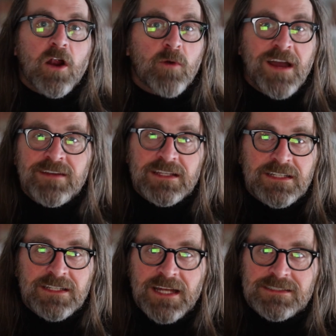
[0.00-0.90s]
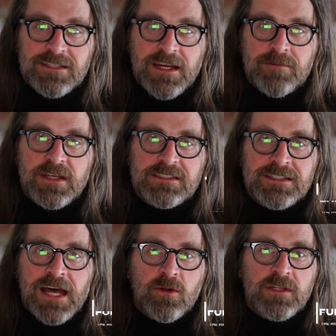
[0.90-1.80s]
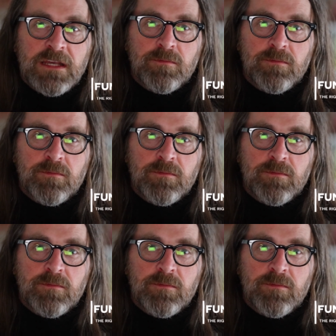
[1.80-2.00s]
Arriving at the right time is not only